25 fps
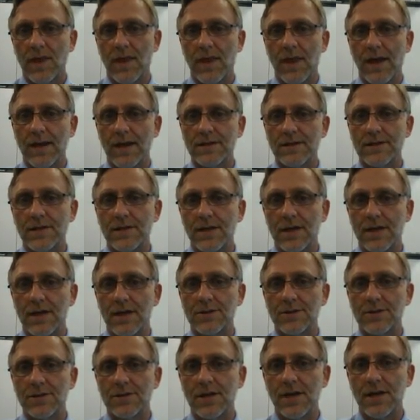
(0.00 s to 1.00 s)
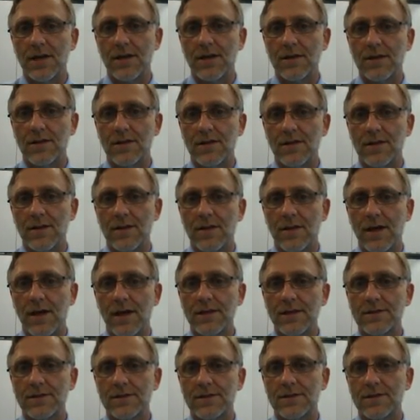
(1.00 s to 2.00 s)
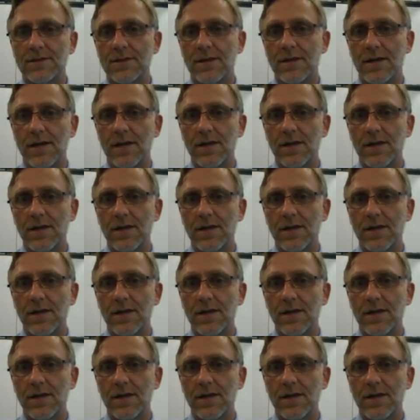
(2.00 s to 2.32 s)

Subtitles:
that's an H and that's a T.